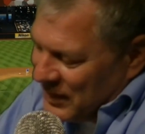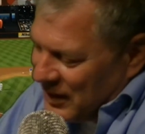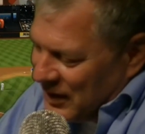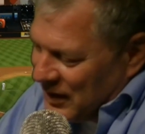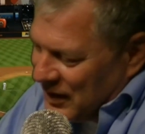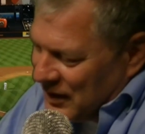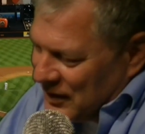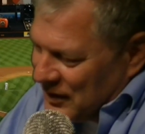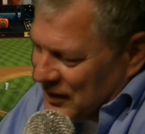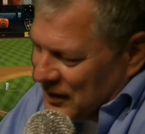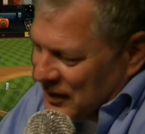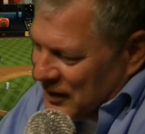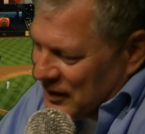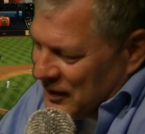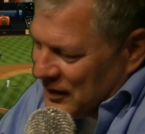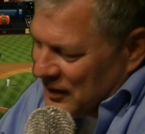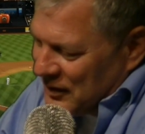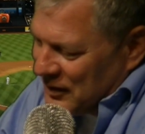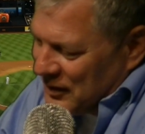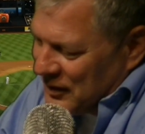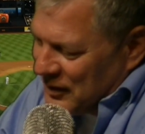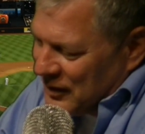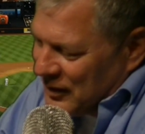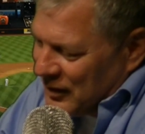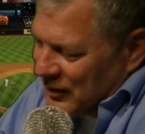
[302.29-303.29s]
in,
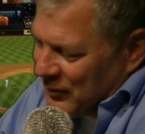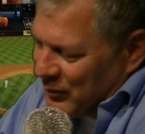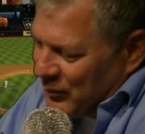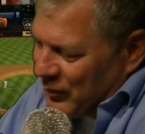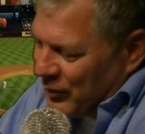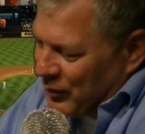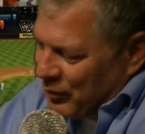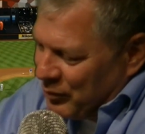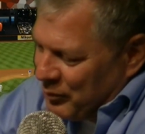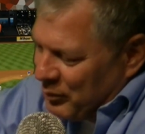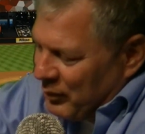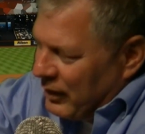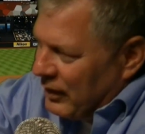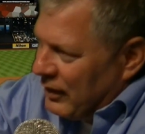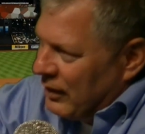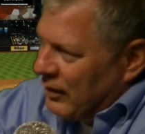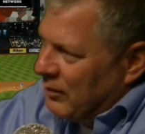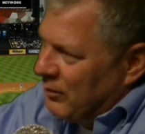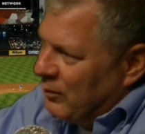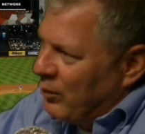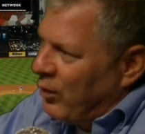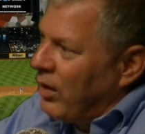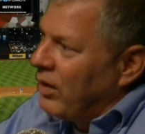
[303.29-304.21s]
in, in, you know, he's playing in